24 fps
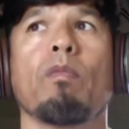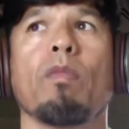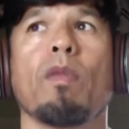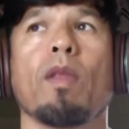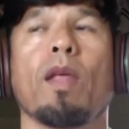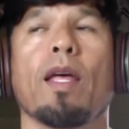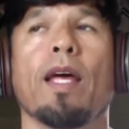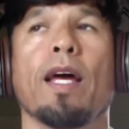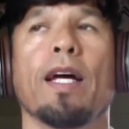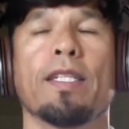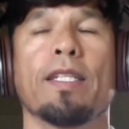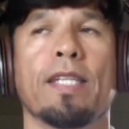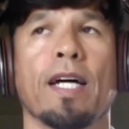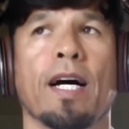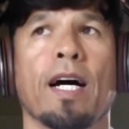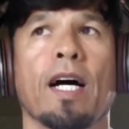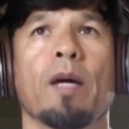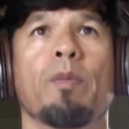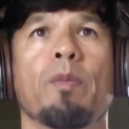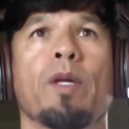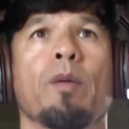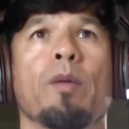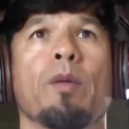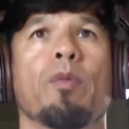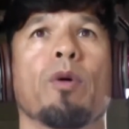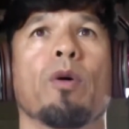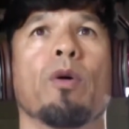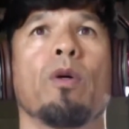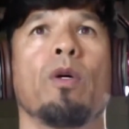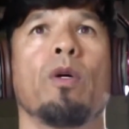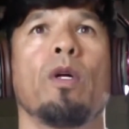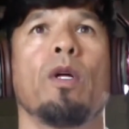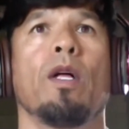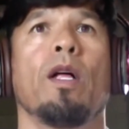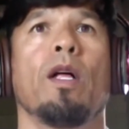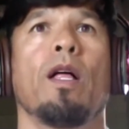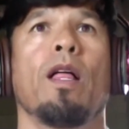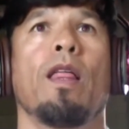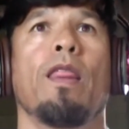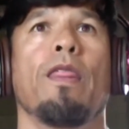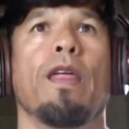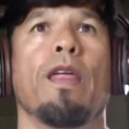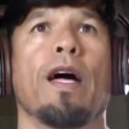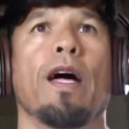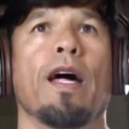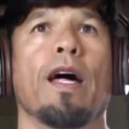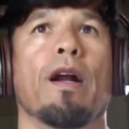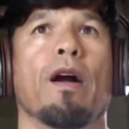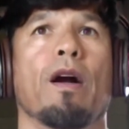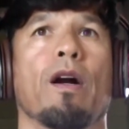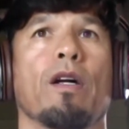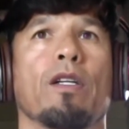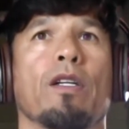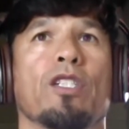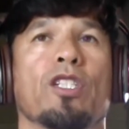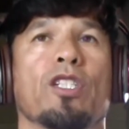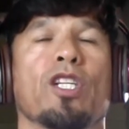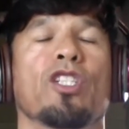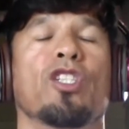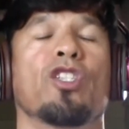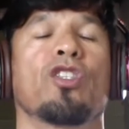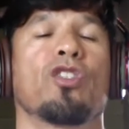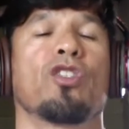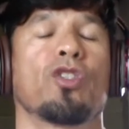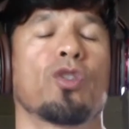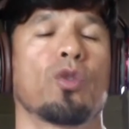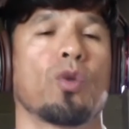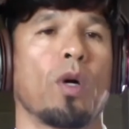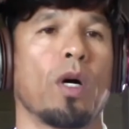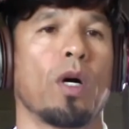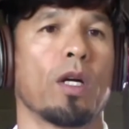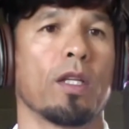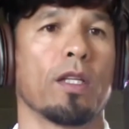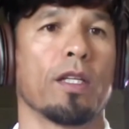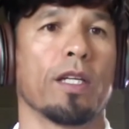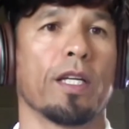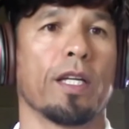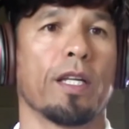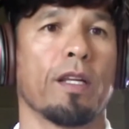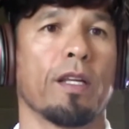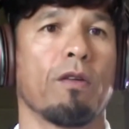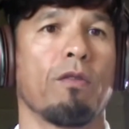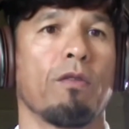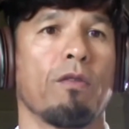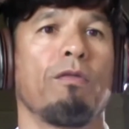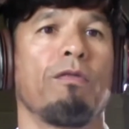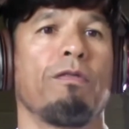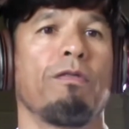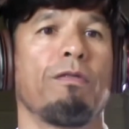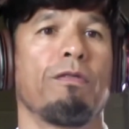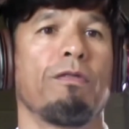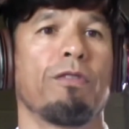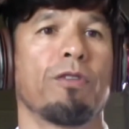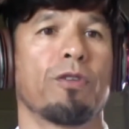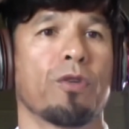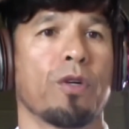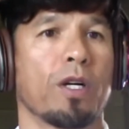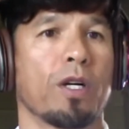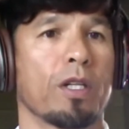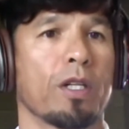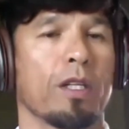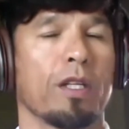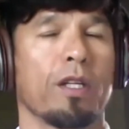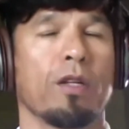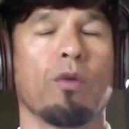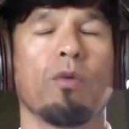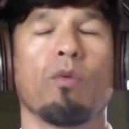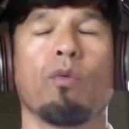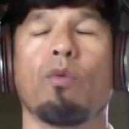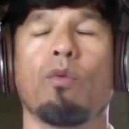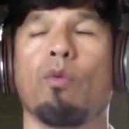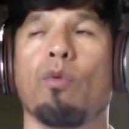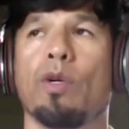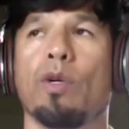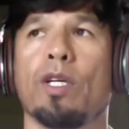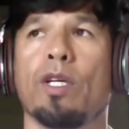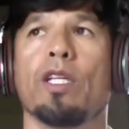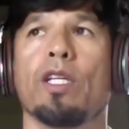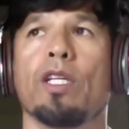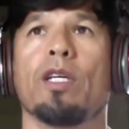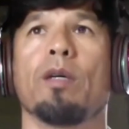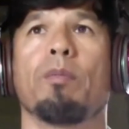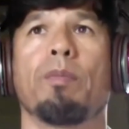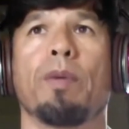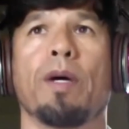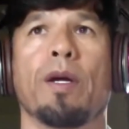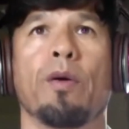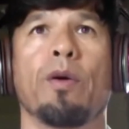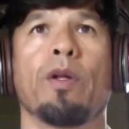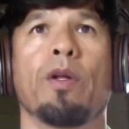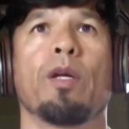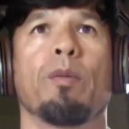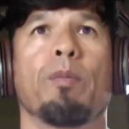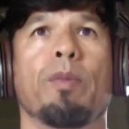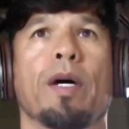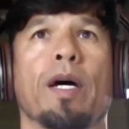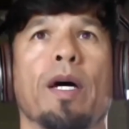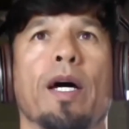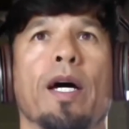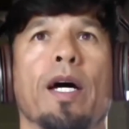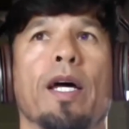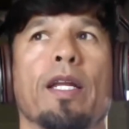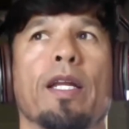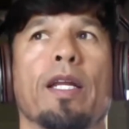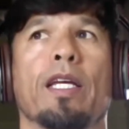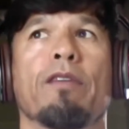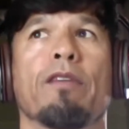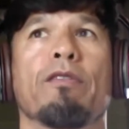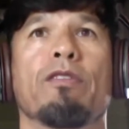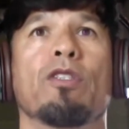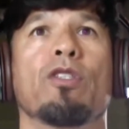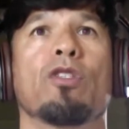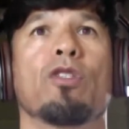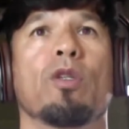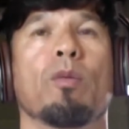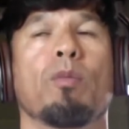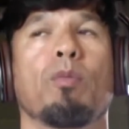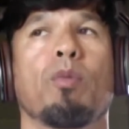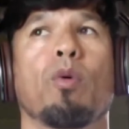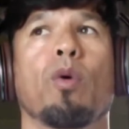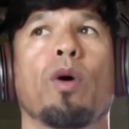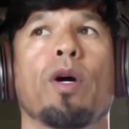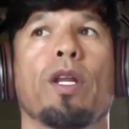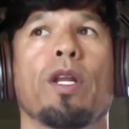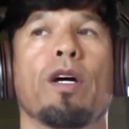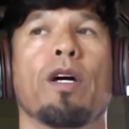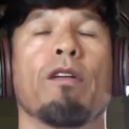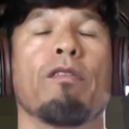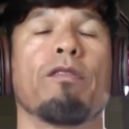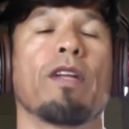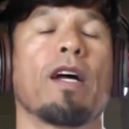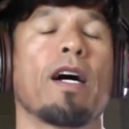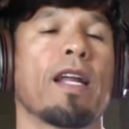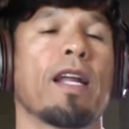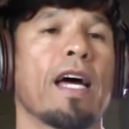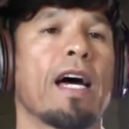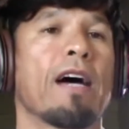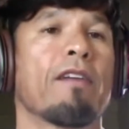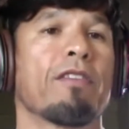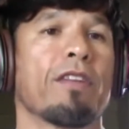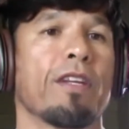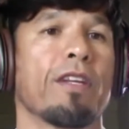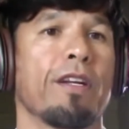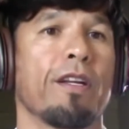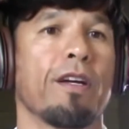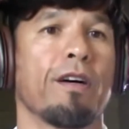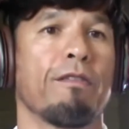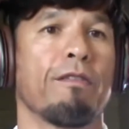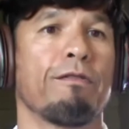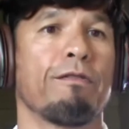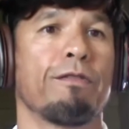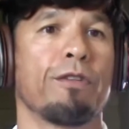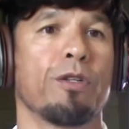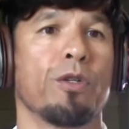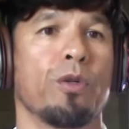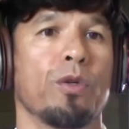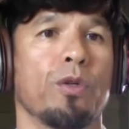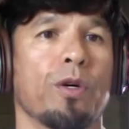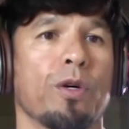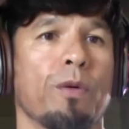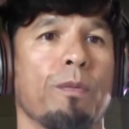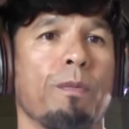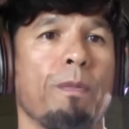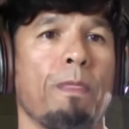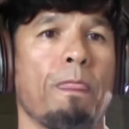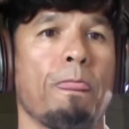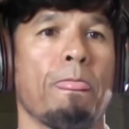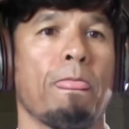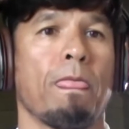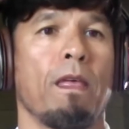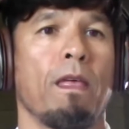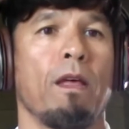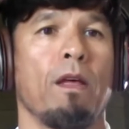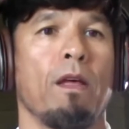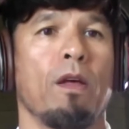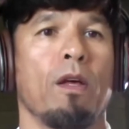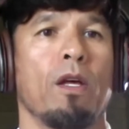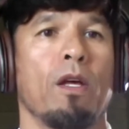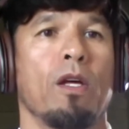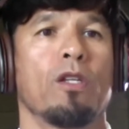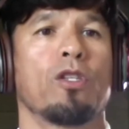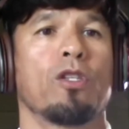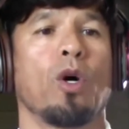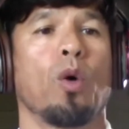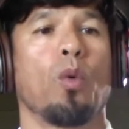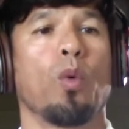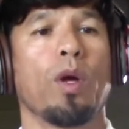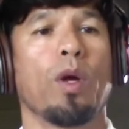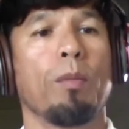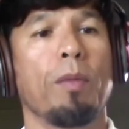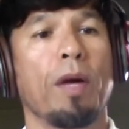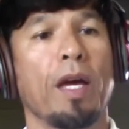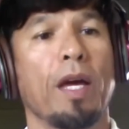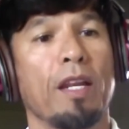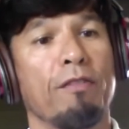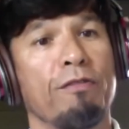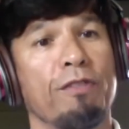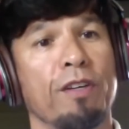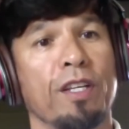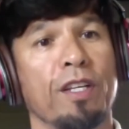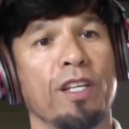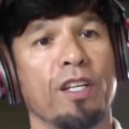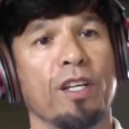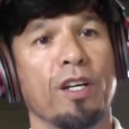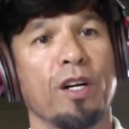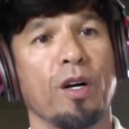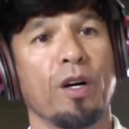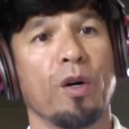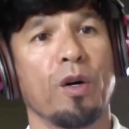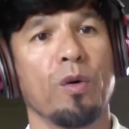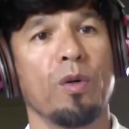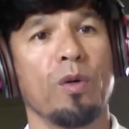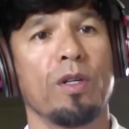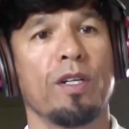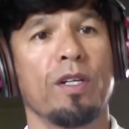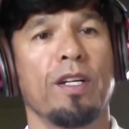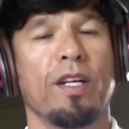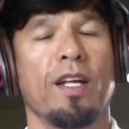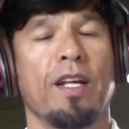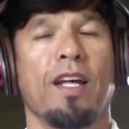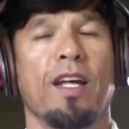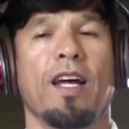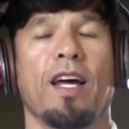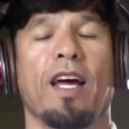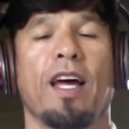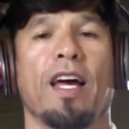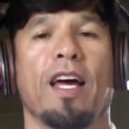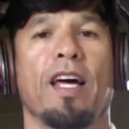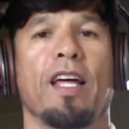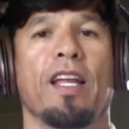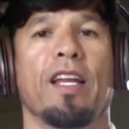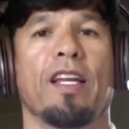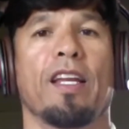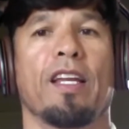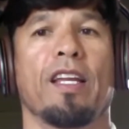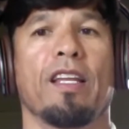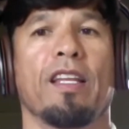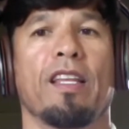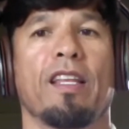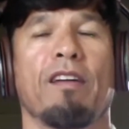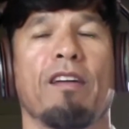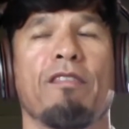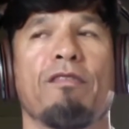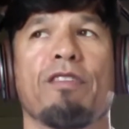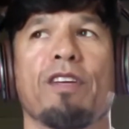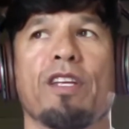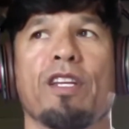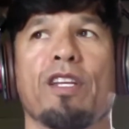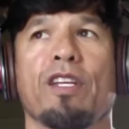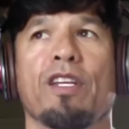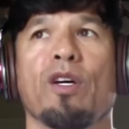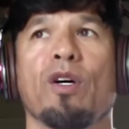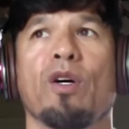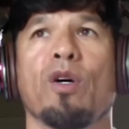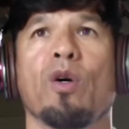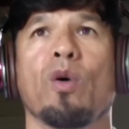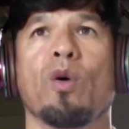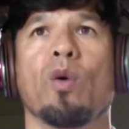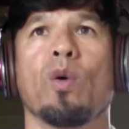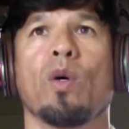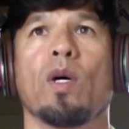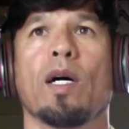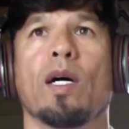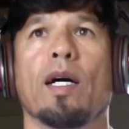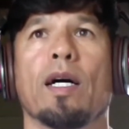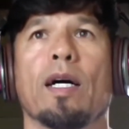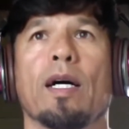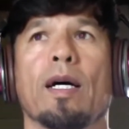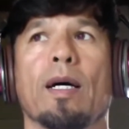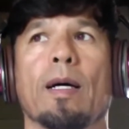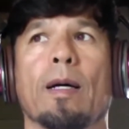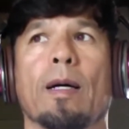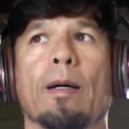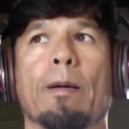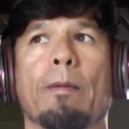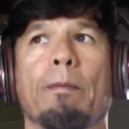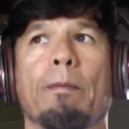and Thai people, that are just struggling, struggling really, really bad, even to the point of not having enough food. So we made a video And that video um,